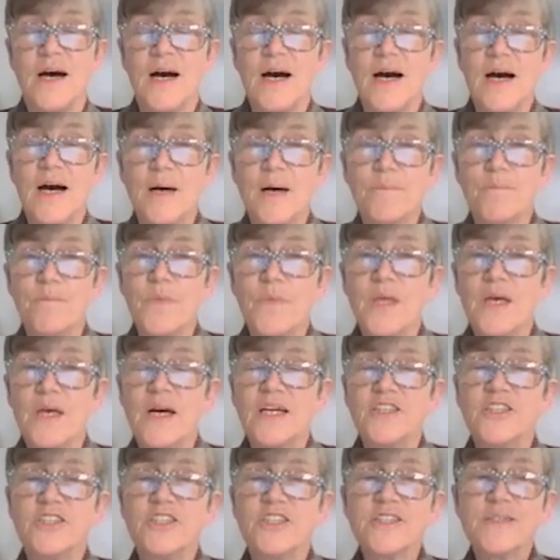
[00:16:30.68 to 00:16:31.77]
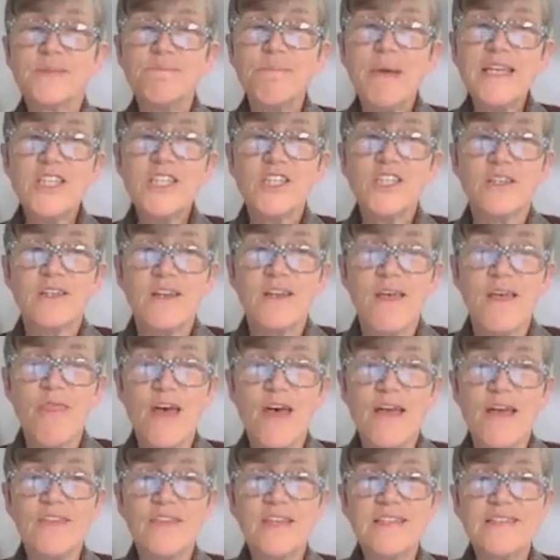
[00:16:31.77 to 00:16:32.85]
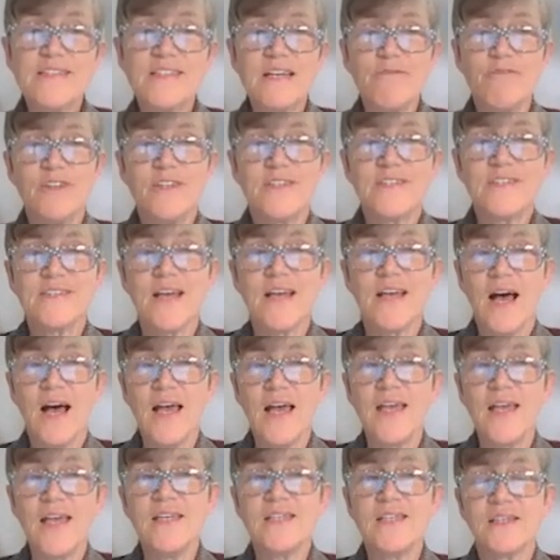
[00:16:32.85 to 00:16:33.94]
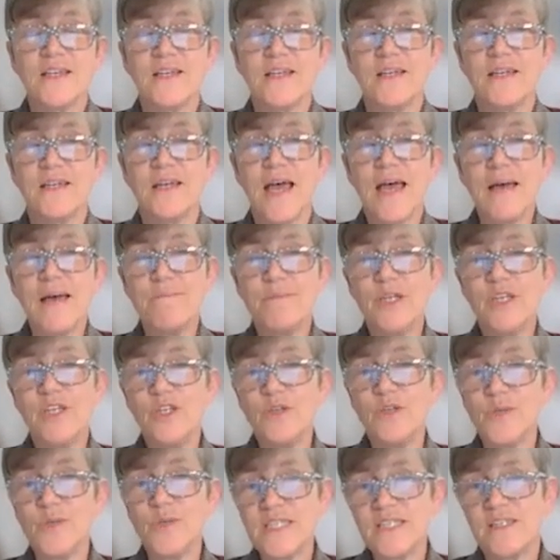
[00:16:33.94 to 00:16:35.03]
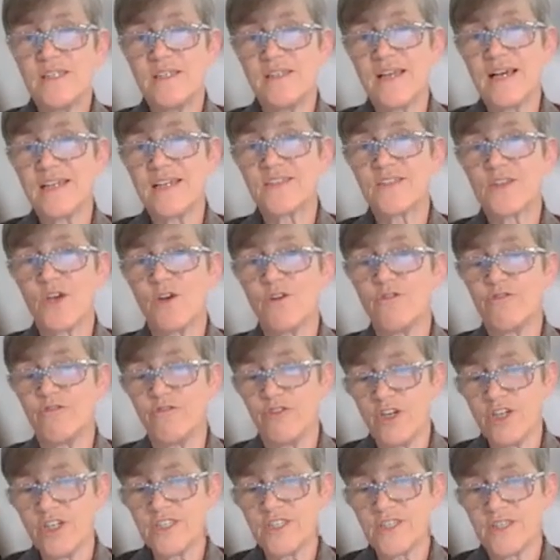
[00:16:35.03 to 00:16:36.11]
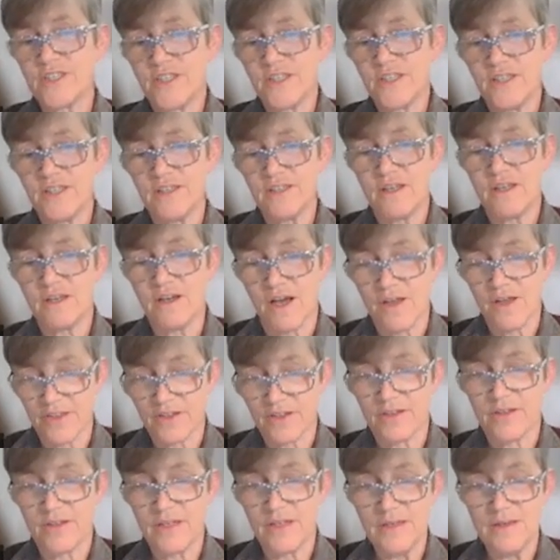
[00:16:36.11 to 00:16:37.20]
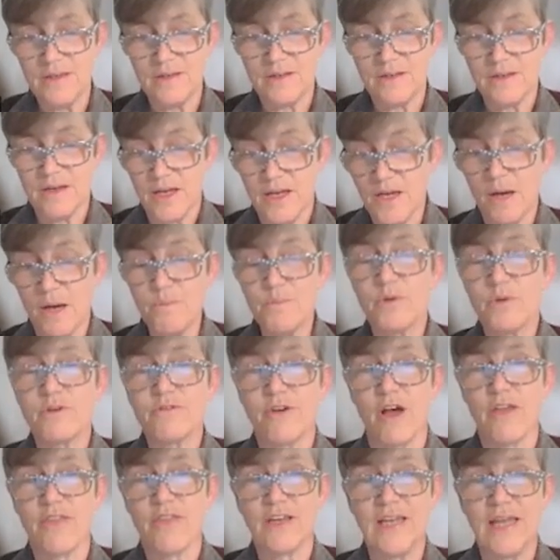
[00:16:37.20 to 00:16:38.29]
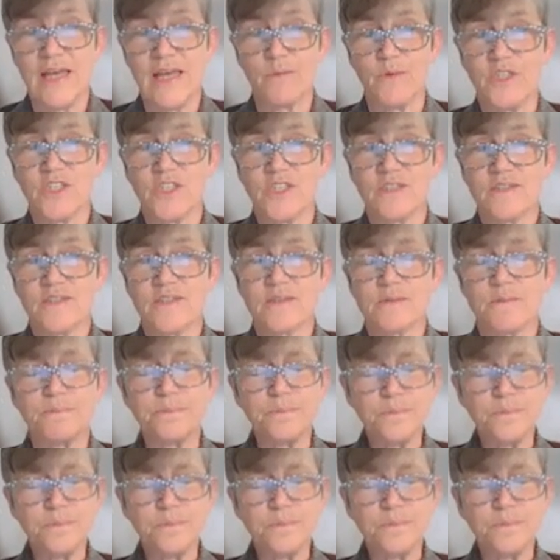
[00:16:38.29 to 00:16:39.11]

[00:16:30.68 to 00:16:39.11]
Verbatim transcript: Um, I should just mention that these definites hide an ambiguity that's overt in other in a number of other languages.